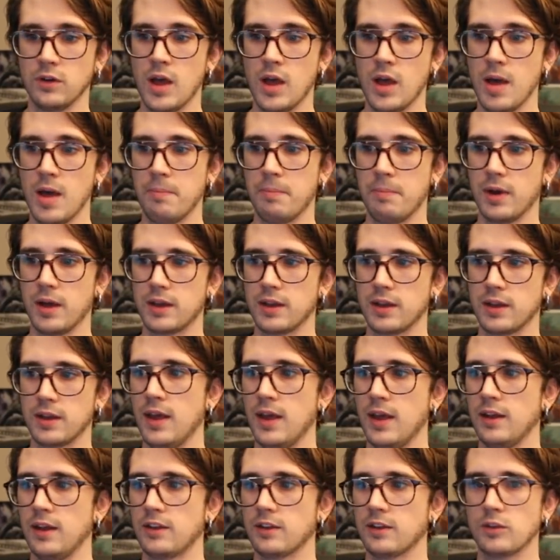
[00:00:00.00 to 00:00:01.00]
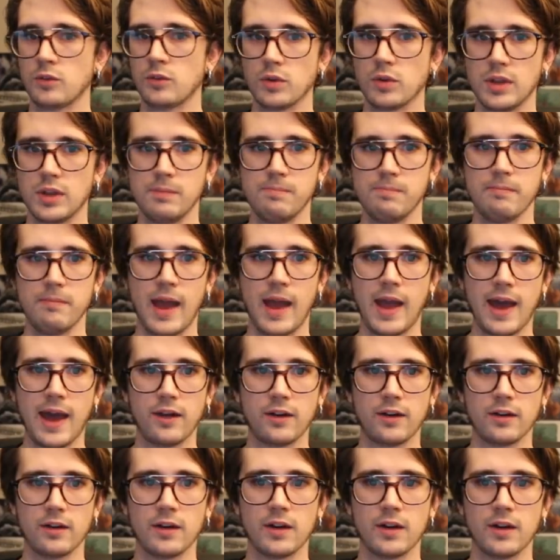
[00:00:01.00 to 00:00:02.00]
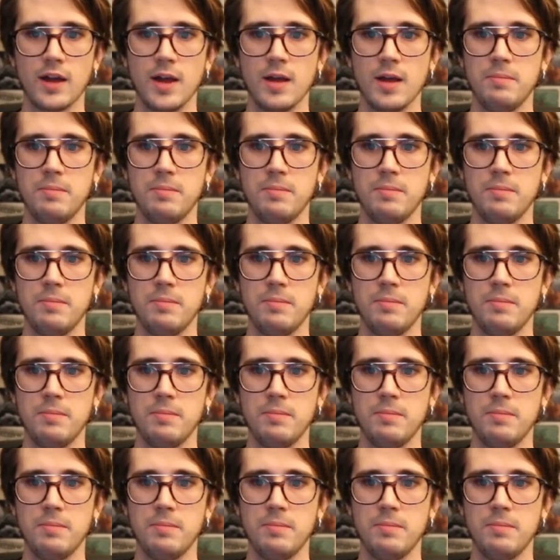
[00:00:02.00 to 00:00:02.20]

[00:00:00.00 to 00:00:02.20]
But it doesn't really matter,